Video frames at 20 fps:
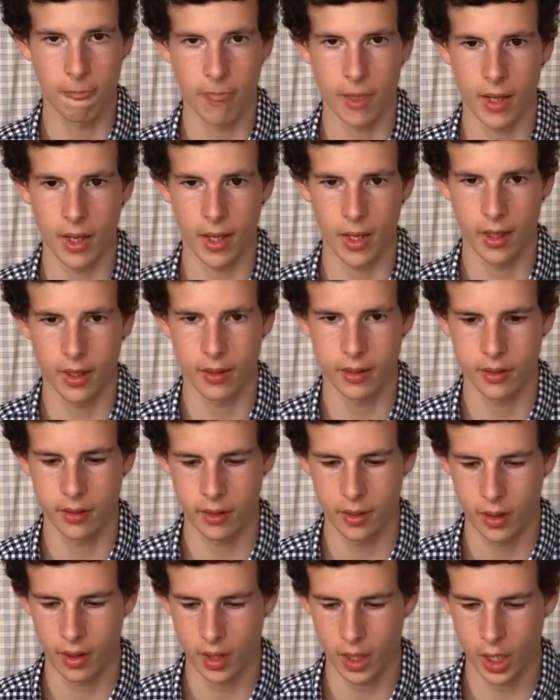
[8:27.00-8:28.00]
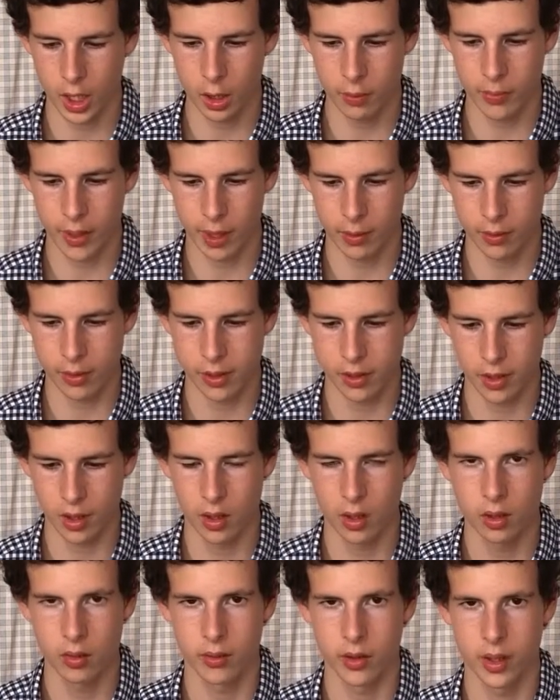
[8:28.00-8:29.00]
And I hope that will
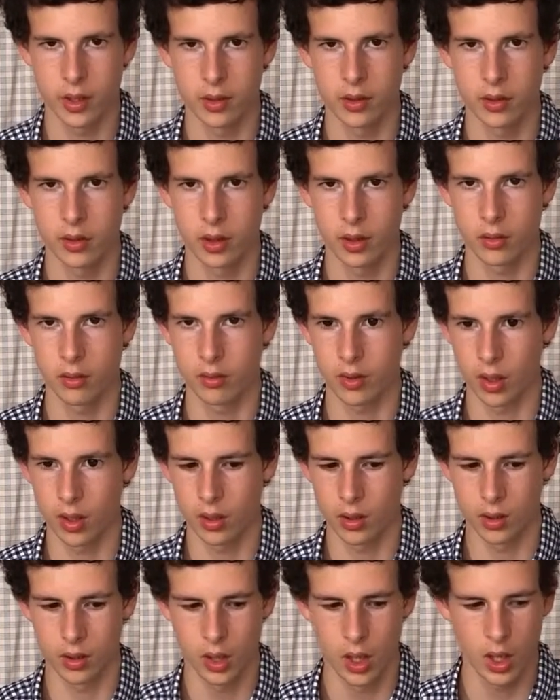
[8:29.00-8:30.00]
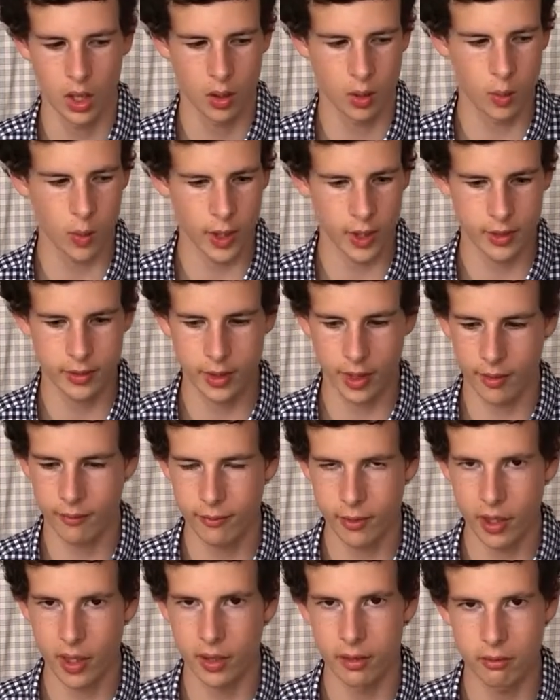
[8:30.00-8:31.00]
show that you can grow quite a
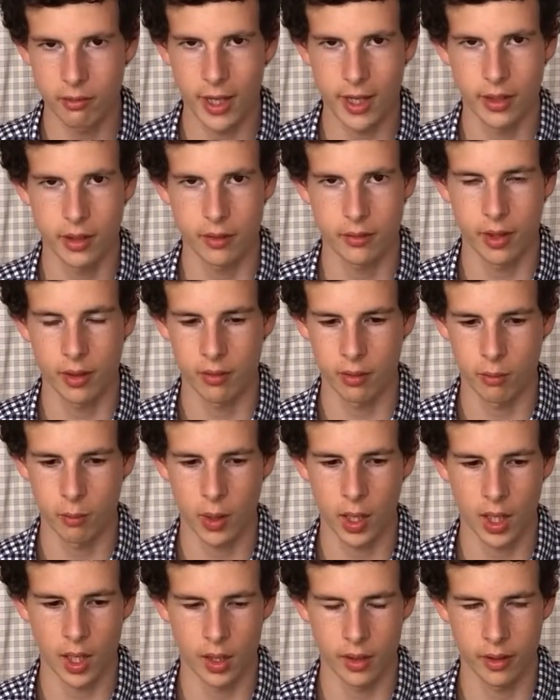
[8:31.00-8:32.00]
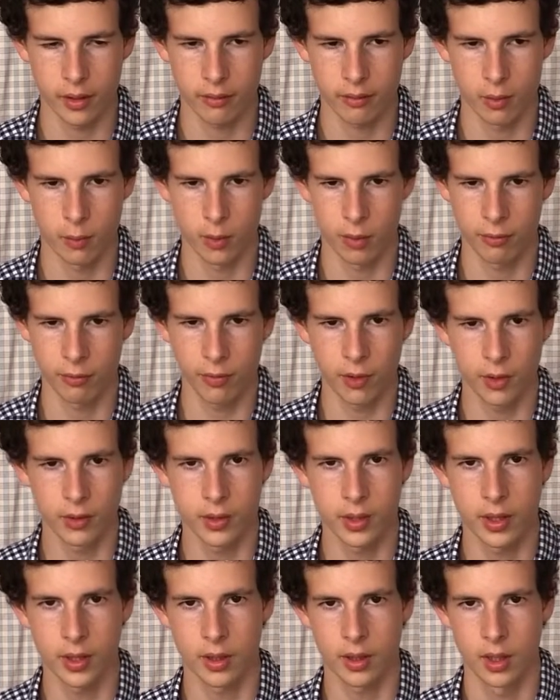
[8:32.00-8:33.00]
diverse range of different plants, from a
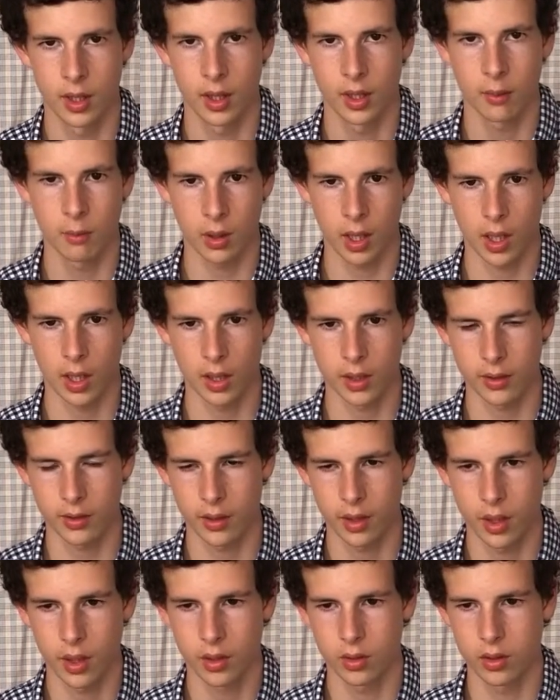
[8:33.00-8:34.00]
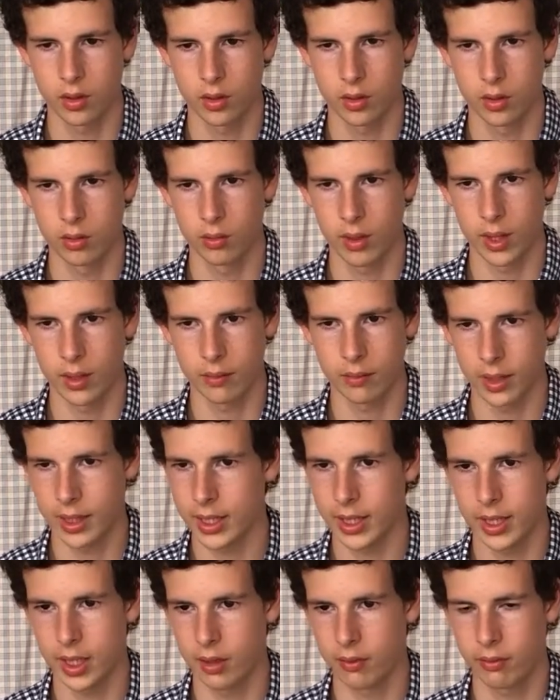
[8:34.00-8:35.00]
fruiting plant to
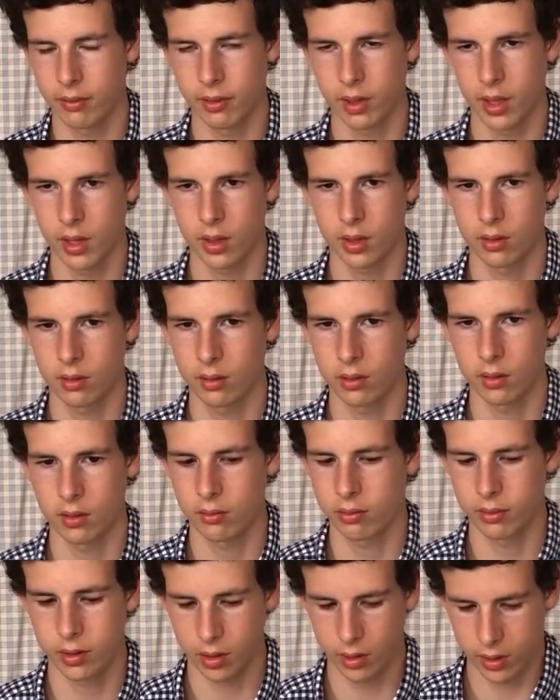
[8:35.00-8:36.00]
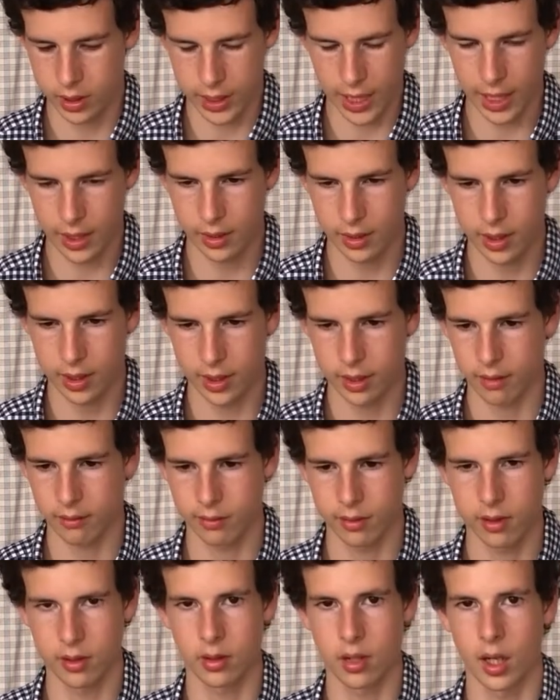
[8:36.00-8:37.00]
leaves, to salad
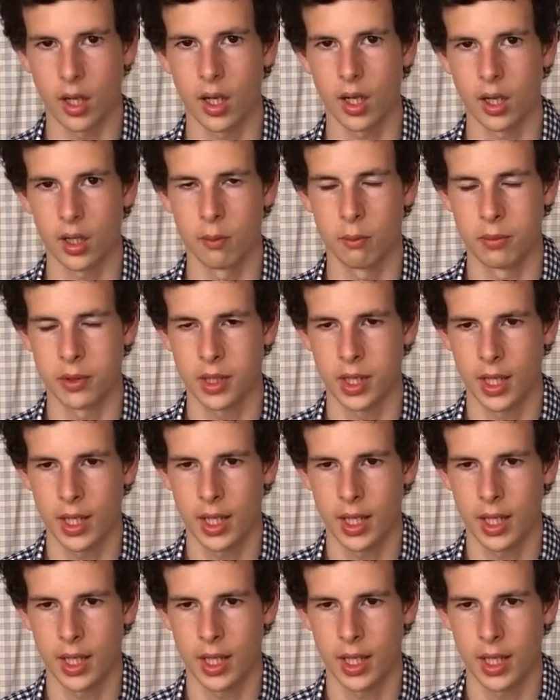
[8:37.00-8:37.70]
leaves, to herbs.